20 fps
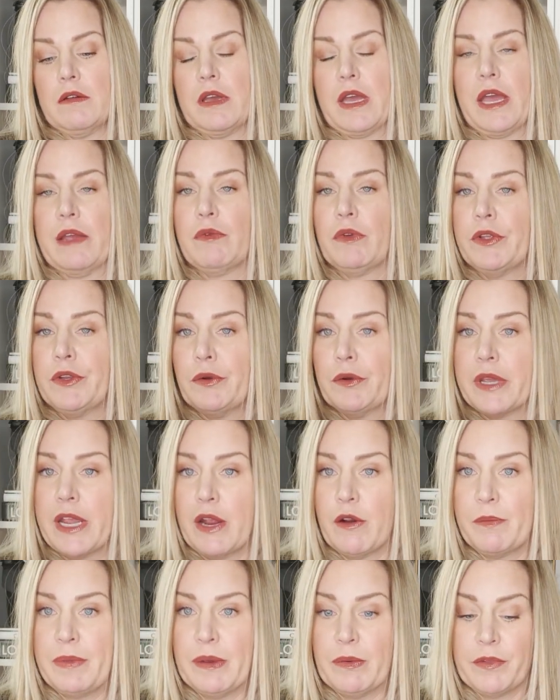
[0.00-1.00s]
really don't
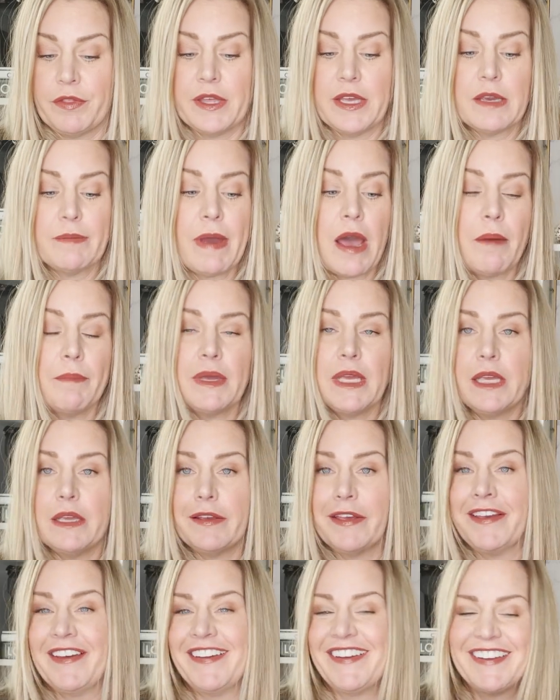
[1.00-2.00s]
care what people think about
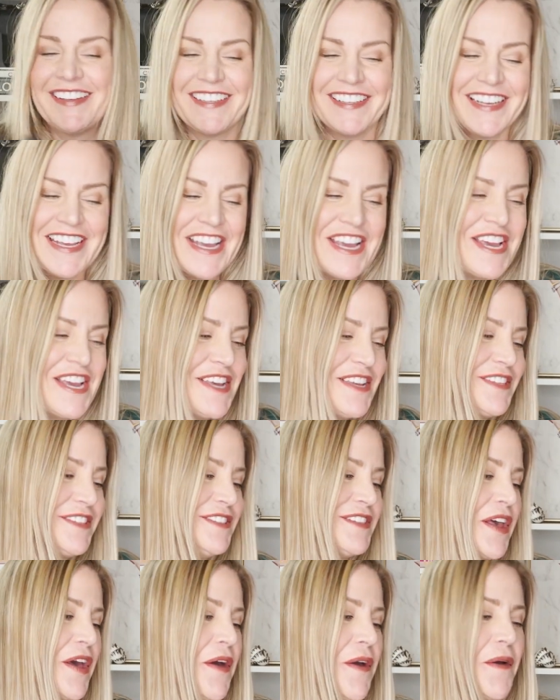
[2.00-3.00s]
me.
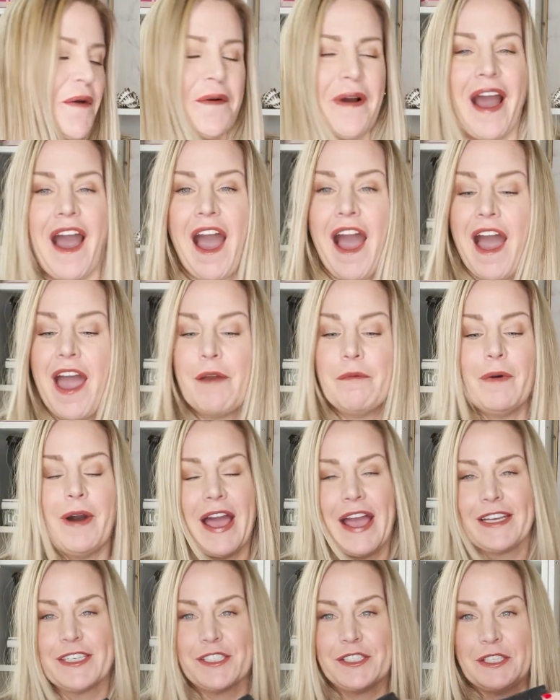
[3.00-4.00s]
So I will
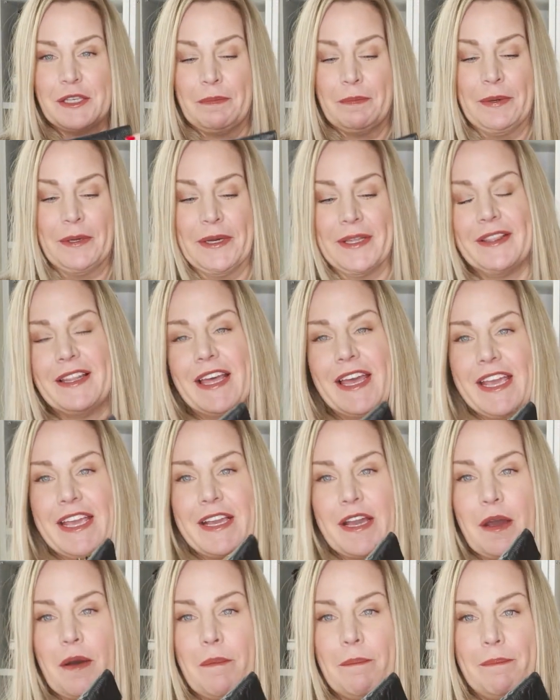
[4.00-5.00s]
actually put
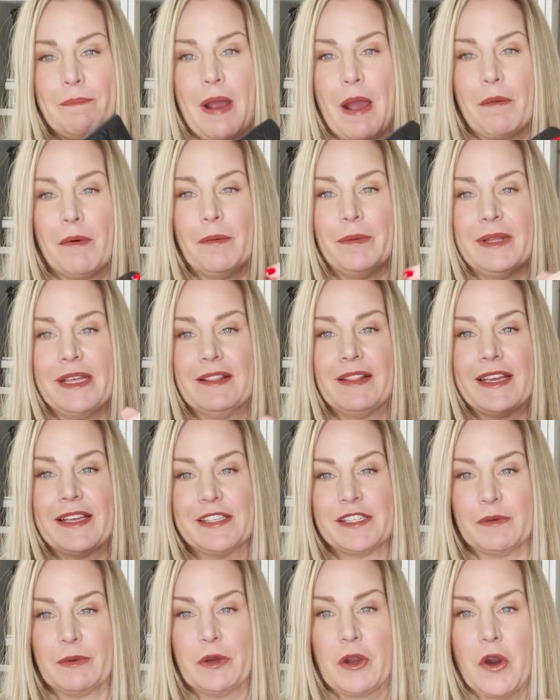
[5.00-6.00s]
probably
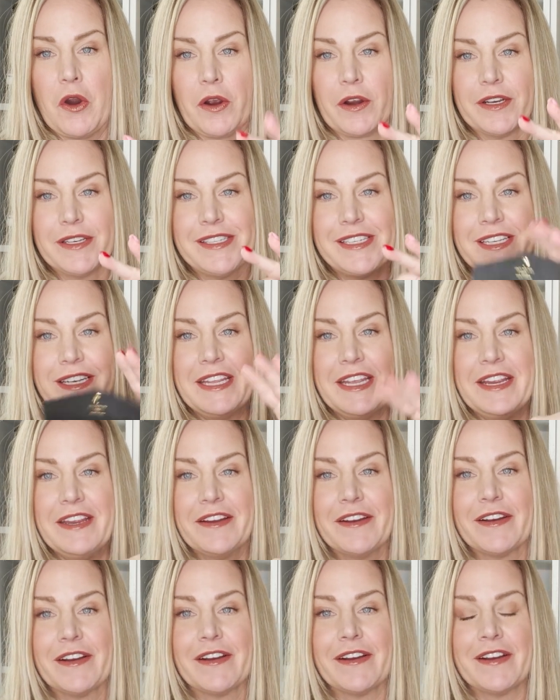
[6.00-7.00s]
some cards in
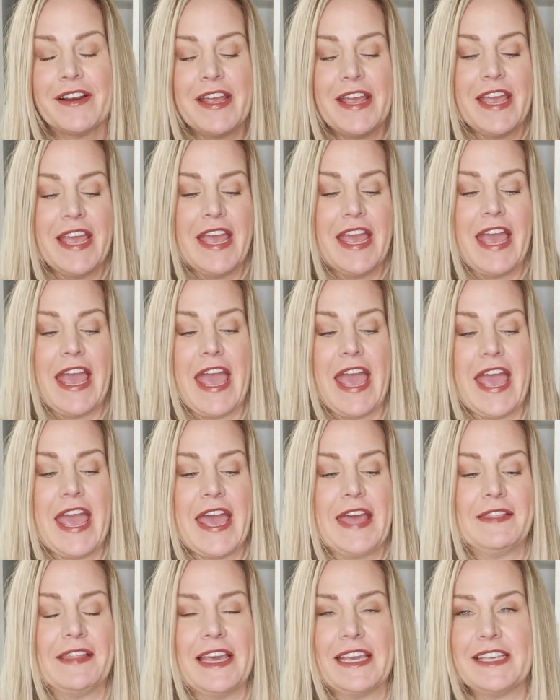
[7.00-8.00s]
here.
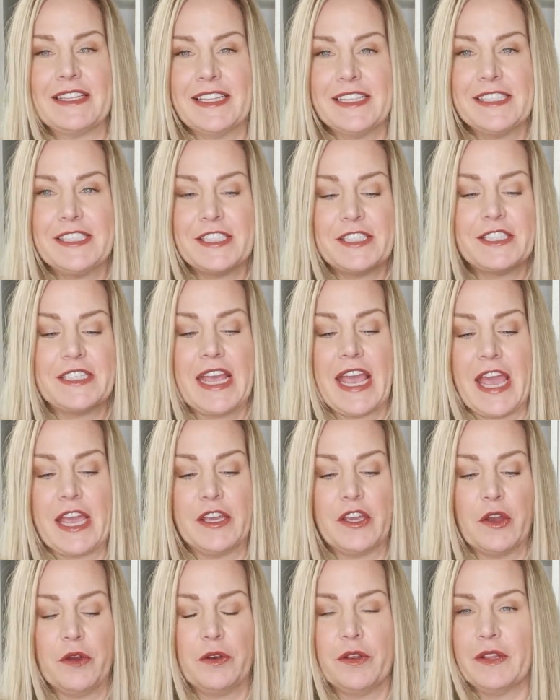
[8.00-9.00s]
And let's just say I
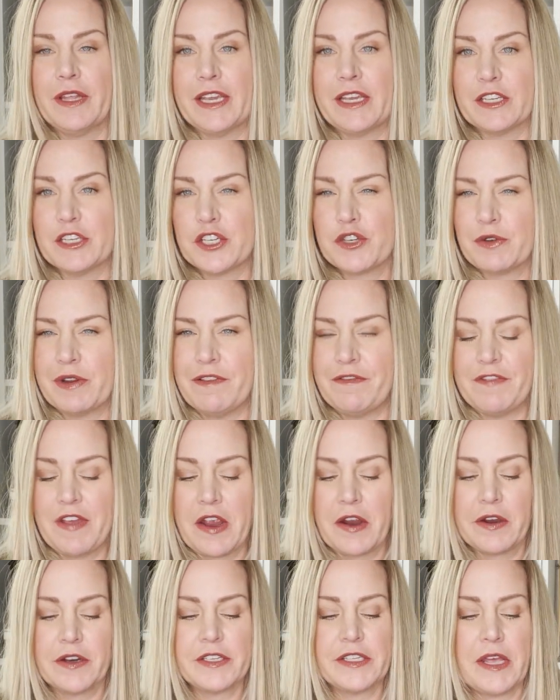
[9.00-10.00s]
go to a street
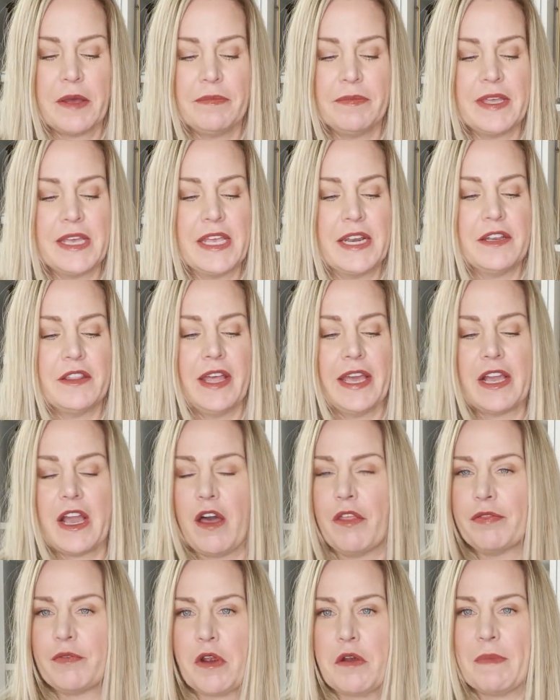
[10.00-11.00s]
fair or something,
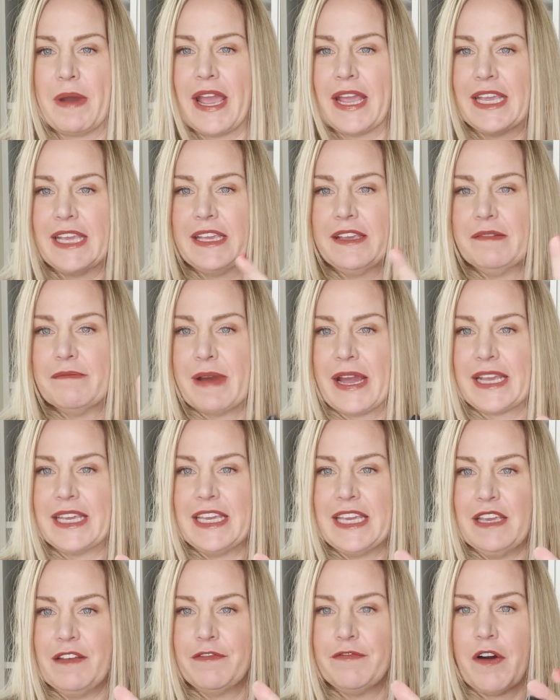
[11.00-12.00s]
I'll throw my
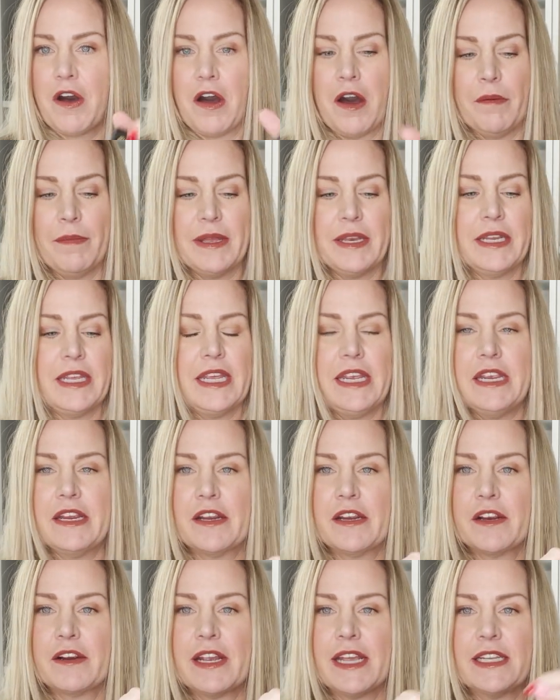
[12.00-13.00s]
key fob in
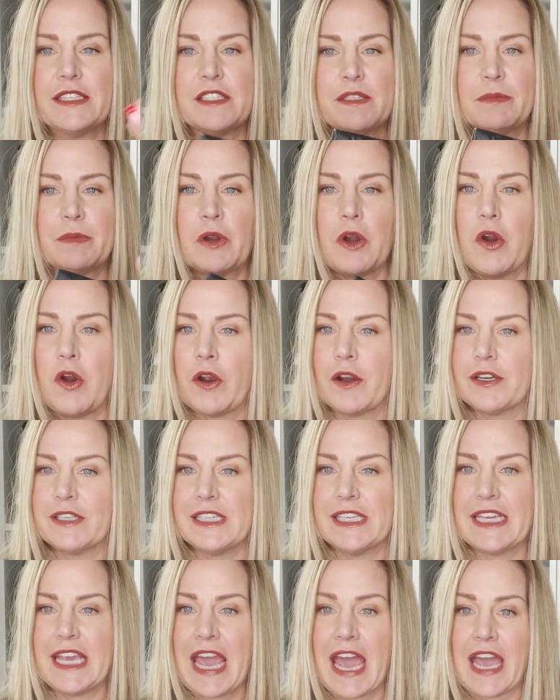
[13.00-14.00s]
here and some cards
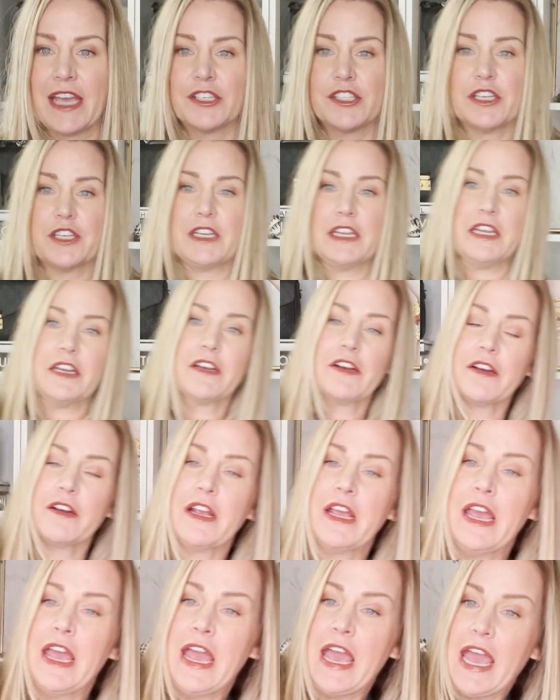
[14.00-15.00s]
and cash in here,
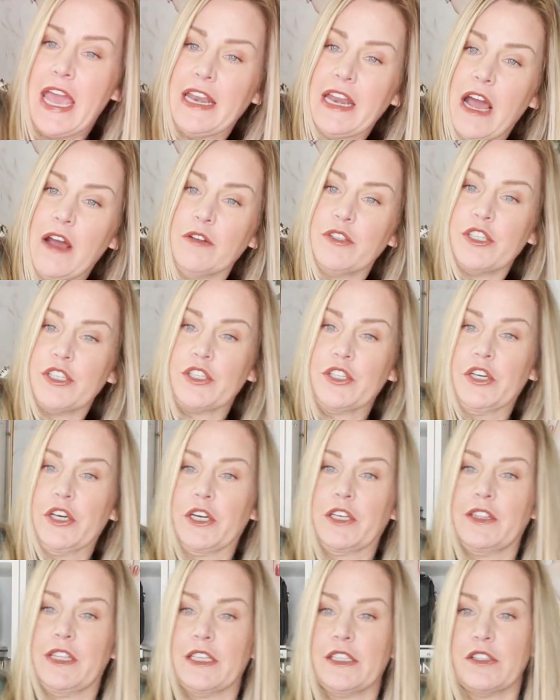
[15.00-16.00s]
and I'll just
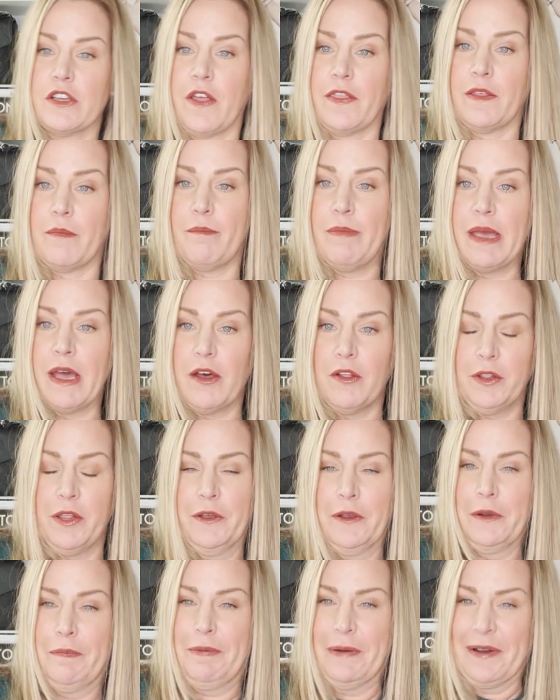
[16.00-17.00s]
hook this on the
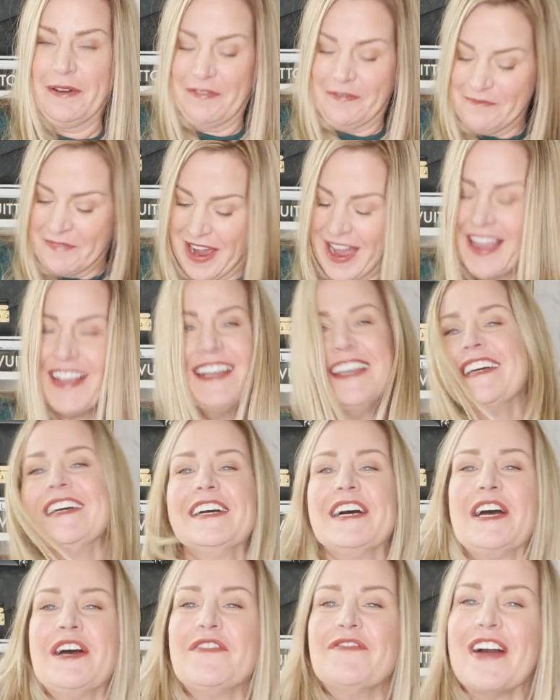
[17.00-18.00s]
belt loop of
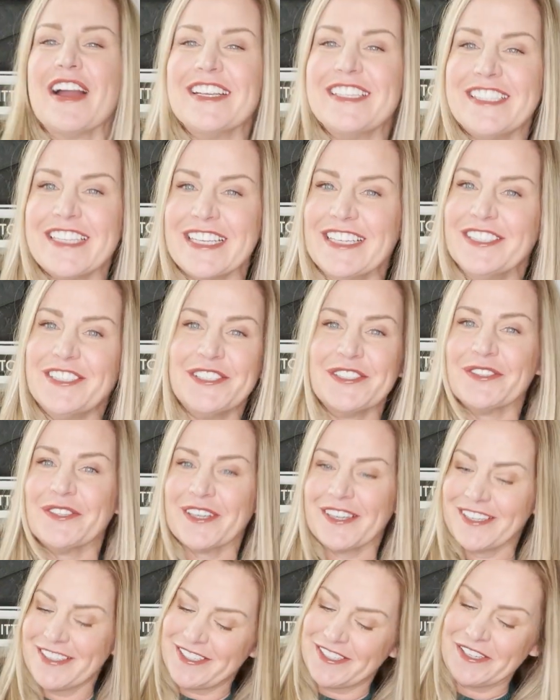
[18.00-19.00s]
my jean
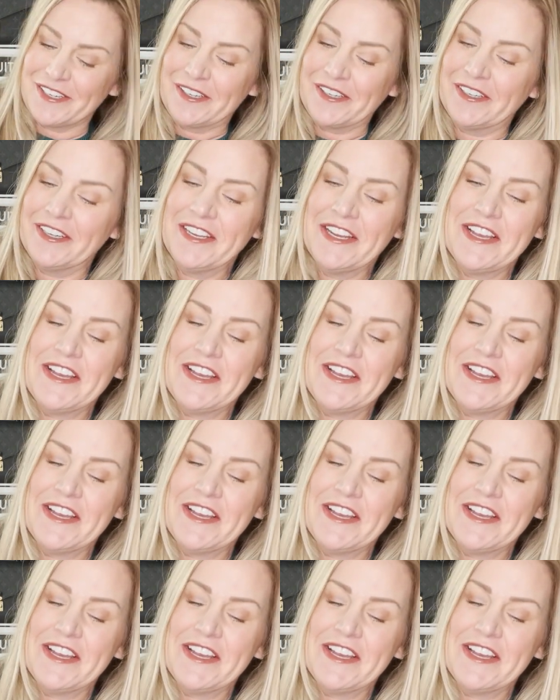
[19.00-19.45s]
shorts or,